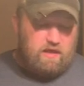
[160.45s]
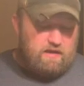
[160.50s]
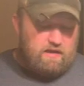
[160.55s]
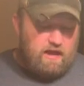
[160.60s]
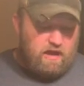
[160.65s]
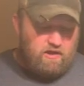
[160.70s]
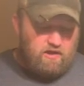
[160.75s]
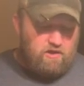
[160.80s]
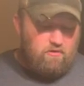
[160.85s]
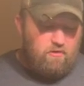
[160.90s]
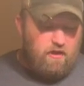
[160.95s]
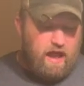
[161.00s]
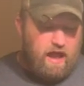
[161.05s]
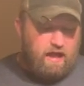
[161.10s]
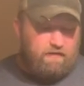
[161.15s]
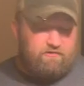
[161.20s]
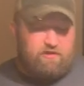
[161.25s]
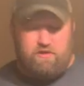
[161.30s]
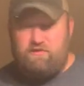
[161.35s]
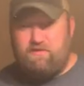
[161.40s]
Now you don't
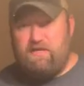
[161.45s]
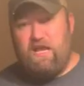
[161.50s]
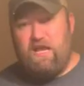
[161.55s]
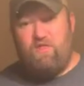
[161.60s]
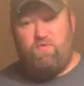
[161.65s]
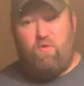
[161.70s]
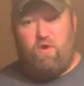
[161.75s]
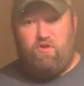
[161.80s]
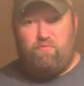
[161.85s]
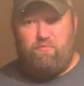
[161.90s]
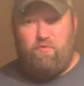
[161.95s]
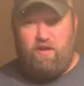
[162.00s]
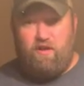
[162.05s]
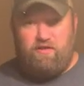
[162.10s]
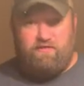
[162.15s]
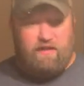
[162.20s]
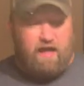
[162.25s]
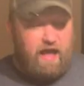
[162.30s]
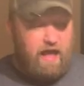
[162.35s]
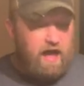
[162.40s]
have to use Heath Ryle's
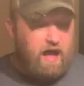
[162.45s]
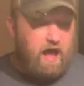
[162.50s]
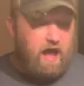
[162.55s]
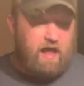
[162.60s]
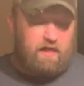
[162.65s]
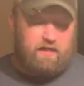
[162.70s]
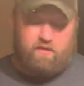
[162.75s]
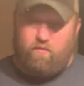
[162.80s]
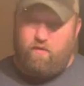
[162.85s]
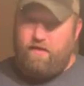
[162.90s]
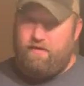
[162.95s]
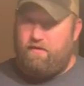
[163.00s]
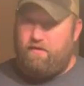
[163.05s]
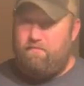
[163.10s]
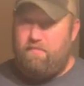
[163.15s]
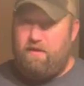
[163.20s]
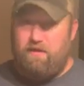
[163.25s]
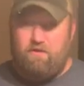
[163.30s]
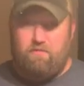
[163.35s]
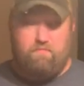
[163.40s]
products. I highly
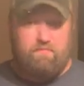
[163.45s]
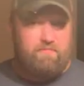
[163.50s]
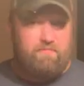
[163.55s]
recommend them.